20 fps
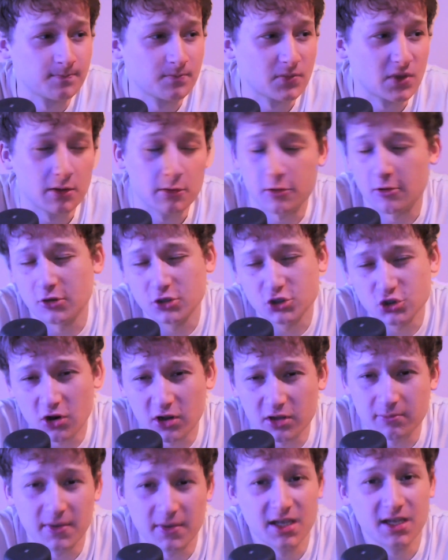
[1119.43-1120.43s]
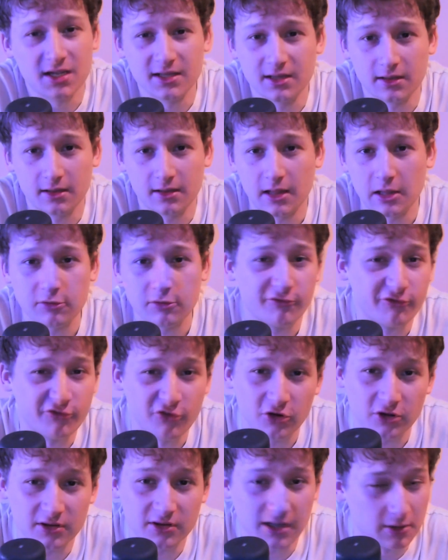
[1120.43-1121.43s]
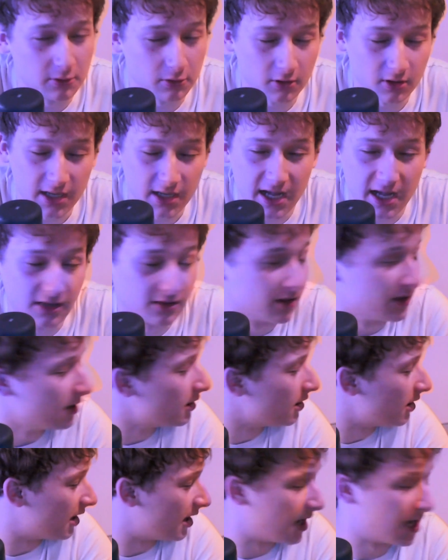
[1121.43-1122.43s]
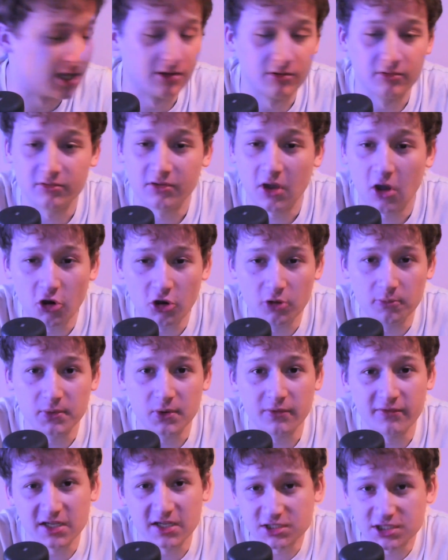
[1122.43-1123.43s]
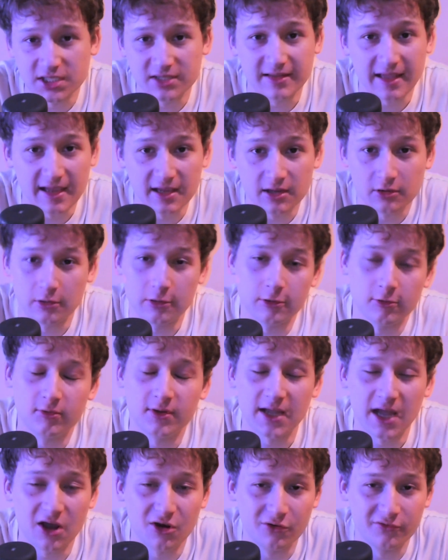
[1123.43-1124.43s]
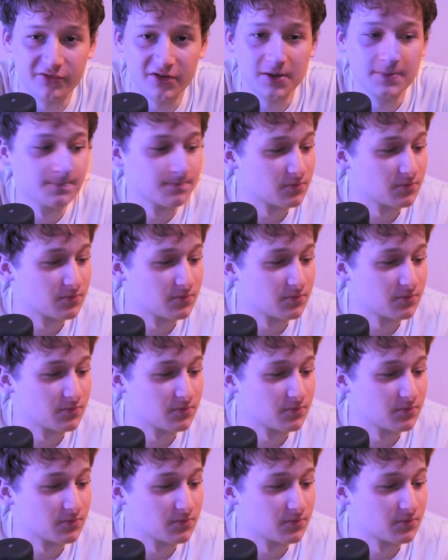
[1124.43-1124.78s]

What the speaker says: so I tried making it as fun as I can, and I hope you've actually taken something out of it.